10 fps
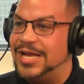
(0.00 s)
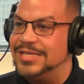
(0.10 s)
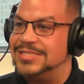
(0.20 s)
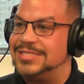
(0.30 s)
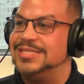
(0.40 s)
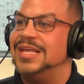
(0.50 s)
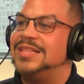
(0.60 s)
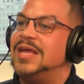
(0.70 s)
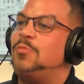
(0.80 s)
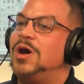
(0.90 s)
Bro? Yes.
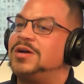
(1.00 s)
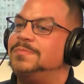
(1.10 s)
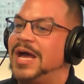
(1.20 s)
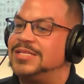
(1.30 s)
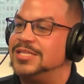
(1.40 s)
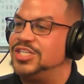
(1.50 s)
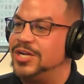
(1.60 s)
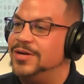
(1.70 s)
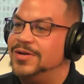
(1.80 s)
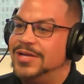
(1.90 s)
welcome back to the
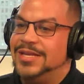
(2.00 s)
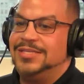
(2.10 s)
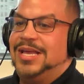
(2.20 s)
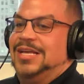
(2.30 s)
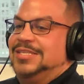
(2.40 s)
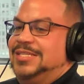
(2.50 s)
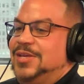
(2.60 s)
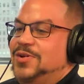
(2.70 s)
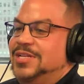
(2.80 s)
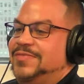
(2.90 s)
show. Yes,
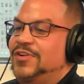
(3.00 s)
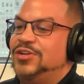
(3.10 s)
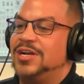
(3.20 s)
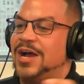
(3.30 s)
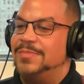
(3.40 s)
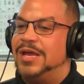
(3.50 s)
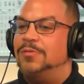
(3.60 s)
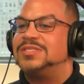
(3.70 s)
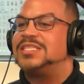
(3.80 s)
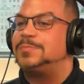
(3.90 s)
it's so good for you to come.
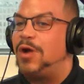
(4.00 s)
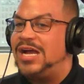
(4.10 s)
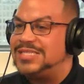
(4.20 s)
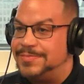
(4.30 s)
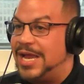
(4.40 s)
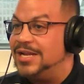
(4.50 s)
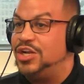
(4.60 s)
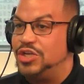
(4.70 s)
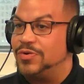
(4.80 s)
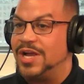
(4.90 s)
It was a surprise to me. I
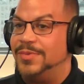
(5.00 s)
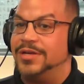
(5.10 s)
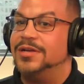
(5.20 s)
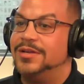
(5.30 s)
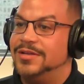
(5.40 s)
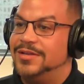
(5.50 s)
didn't know you were coming.